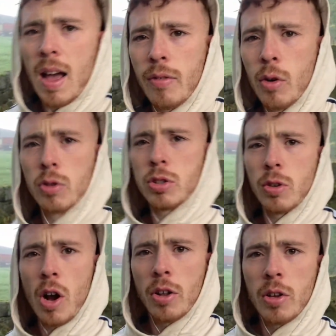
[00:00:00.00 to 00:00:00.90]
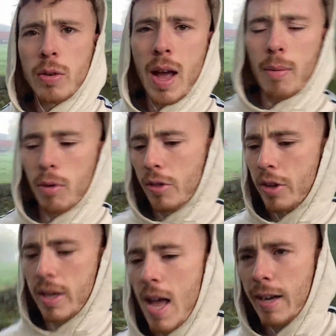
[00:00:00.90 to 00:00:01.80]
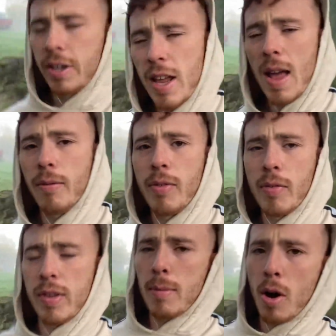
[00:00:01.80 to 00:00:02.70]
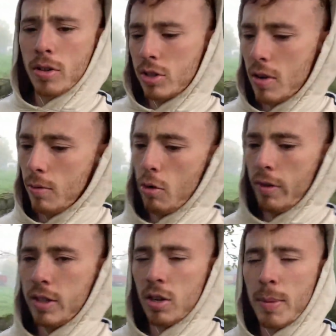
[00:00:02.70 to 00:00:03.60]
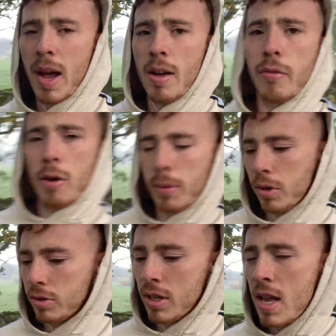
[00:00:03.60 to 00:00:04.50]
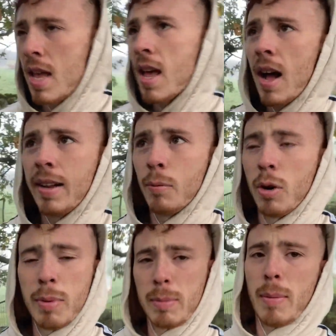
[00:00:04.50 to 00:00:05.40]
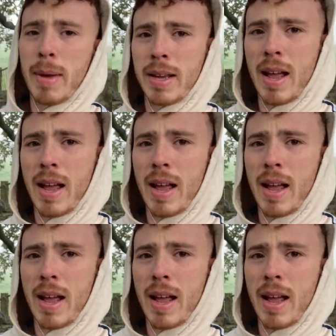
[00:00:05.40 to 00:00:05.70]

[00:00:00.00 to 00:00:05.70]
have also got a new camera, the Canon N50 Mark II. I'm currently just on my iPhone because I didn't want to bring my big